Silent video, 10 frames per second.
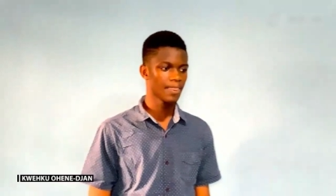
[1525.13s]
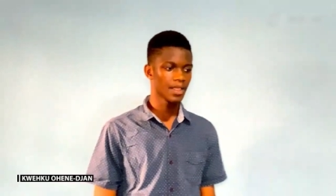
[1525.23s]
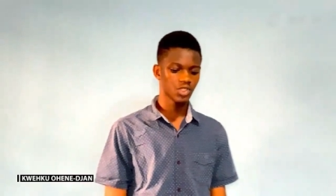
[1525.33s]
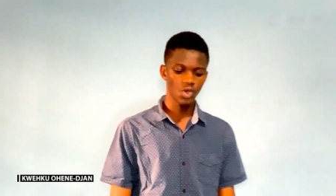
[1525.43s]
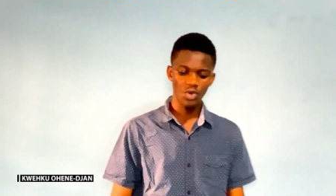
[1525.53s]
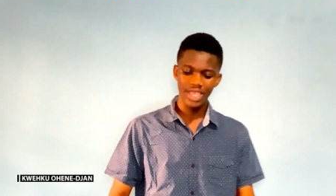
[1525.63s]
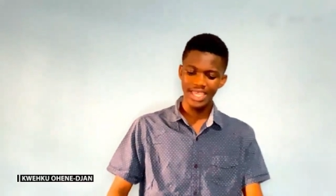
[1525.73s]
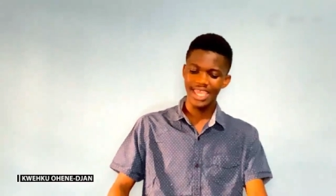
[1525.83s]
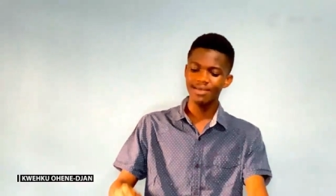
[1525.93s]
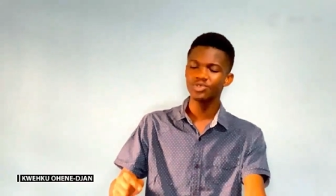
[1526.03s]
So he
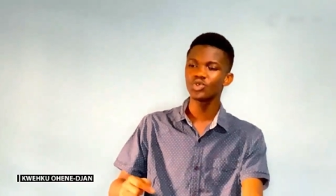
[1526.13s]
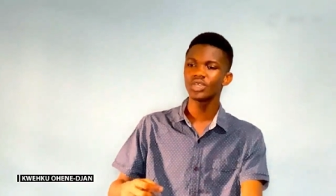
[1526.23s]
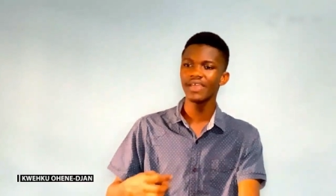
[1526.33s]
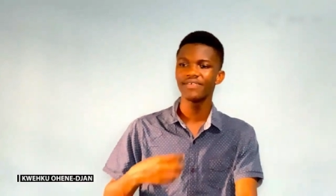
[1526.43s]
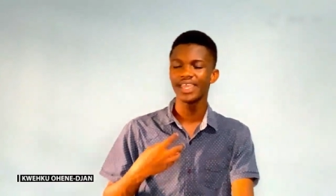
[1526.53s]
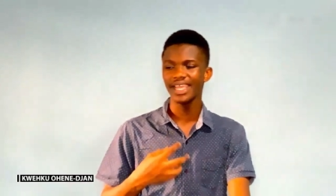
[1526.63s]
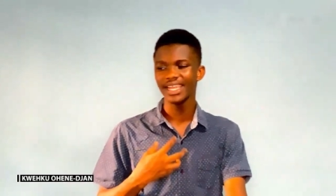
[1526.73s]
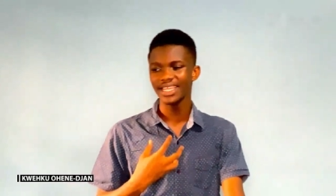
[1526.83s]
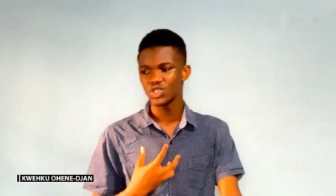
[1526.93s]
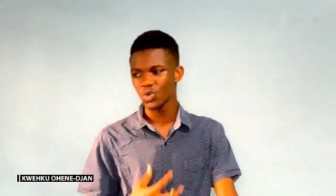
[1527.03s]
came to give
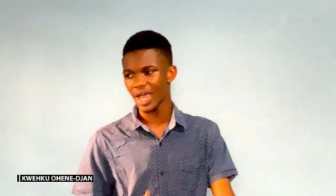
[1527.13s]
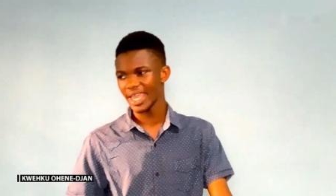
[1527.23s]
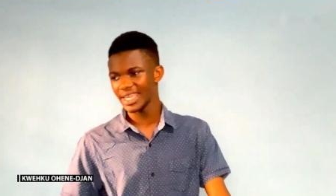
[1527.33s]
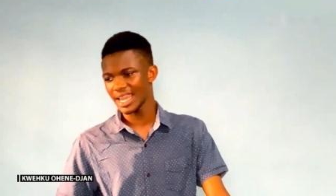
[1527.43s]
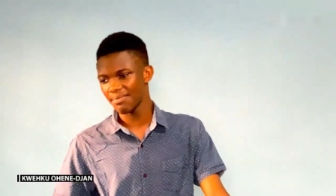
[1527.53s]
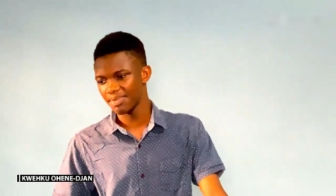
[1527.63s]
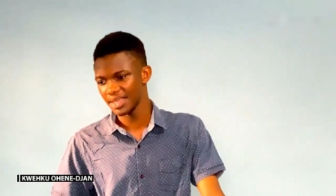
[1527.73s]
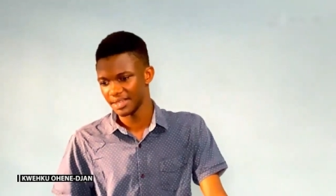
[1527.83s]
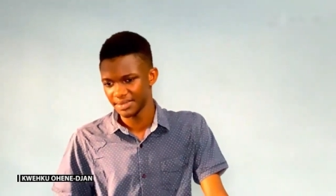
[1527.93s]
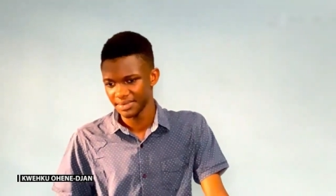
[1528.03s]
healing to our inner being.